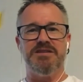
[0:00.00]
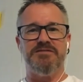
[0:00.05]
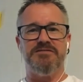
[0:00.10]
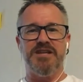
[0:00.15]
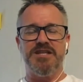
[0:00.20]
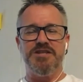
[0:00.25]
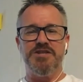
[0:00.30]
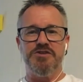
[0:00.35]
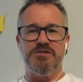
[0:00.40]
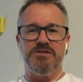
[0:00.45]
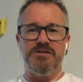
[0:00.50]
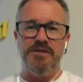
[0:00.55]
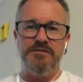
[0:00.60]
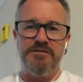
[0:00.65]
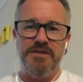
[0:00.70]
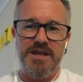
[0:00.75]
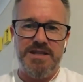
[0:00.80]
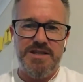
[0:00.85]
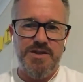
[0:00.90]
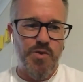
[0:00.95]
If that's your if
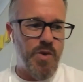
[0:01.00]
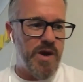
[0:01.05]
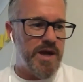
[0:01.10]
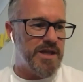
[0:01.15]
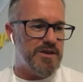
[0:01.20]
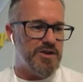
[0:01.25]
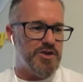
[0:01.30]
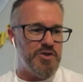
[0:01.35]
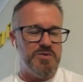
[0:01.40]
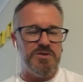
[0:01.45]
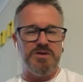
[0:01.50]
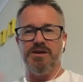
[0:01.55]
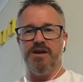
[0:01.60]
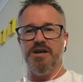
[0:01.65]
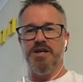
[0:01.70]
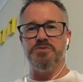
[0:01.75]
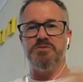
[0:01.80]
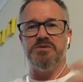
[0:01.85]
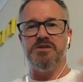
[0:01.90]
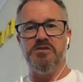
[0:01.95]
that's the way that you
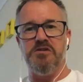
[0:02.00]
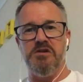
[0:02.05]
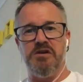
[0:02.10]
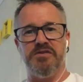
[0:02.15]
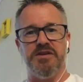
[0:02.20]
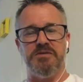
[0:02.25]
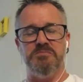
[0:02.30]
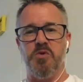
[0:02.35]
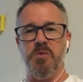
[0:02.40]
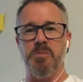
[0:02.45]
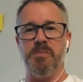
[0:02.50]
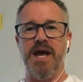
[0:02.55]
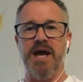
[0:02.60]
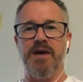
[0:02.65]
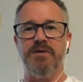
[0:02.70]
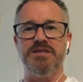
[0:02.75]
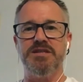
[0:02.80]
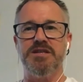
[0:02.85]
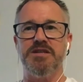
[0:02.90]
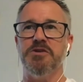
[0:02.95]
engage with God, then more
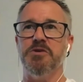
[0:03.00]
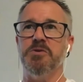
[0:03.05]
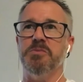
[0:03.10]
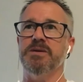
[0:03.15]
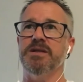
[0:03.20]
power to you.